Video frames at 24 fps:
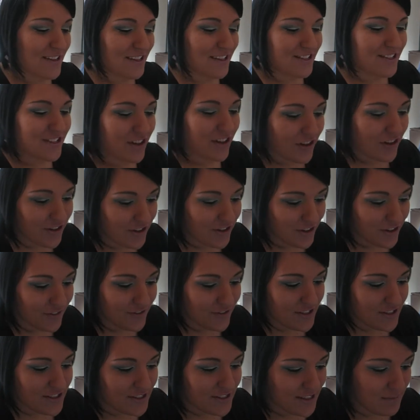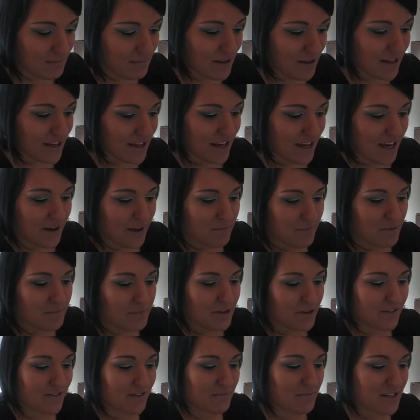So you've just sent me a
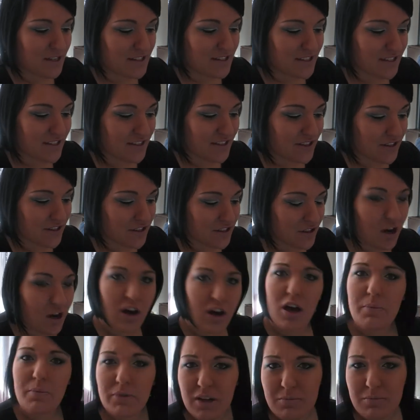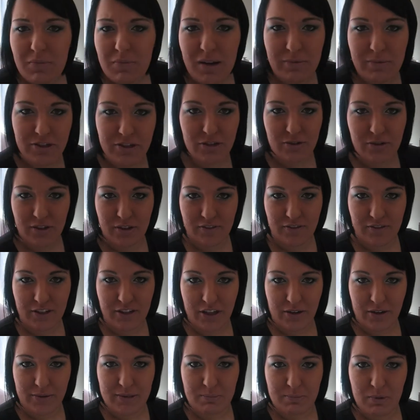bit of a message. I hope you don't mind me doing a
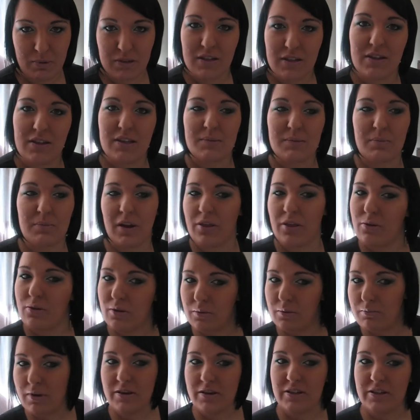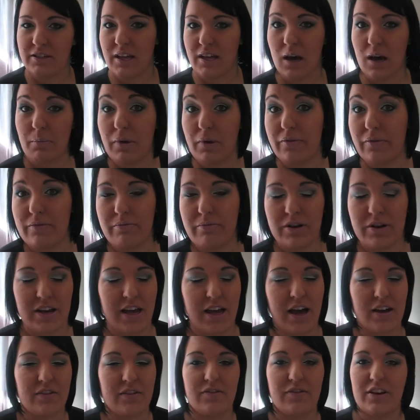video response like this, but I thought it might just help
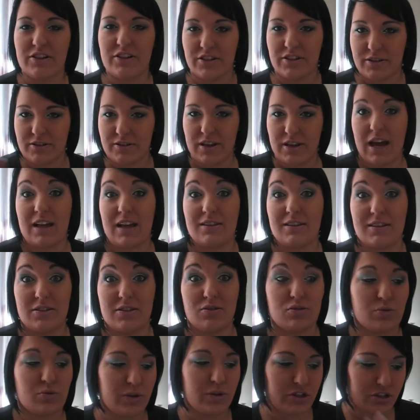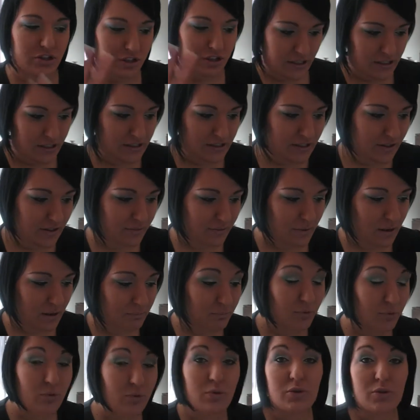everybody out if I just answer your question as a
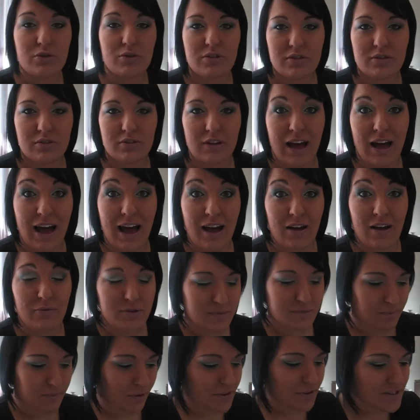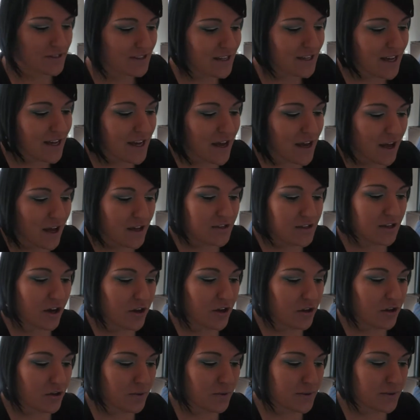broad response. So
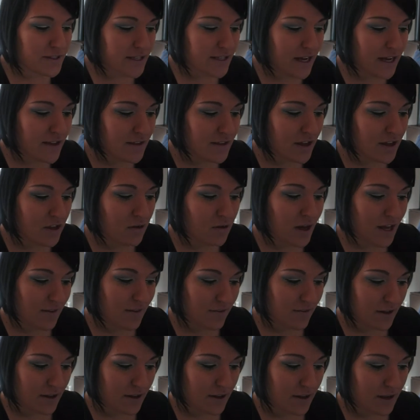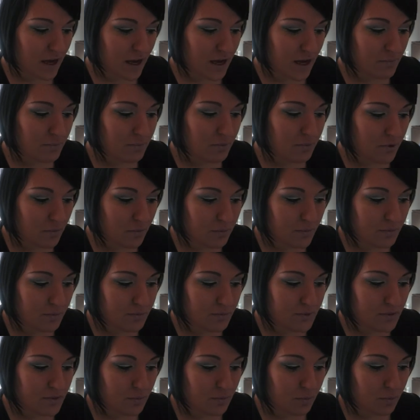you were saying that you're having
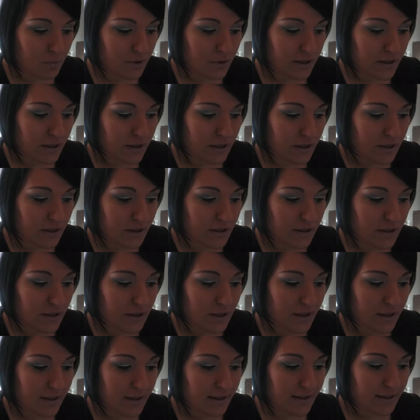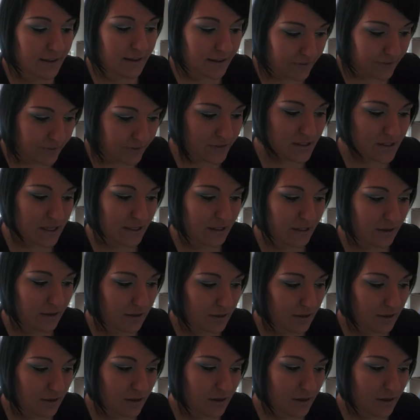problems with lifting.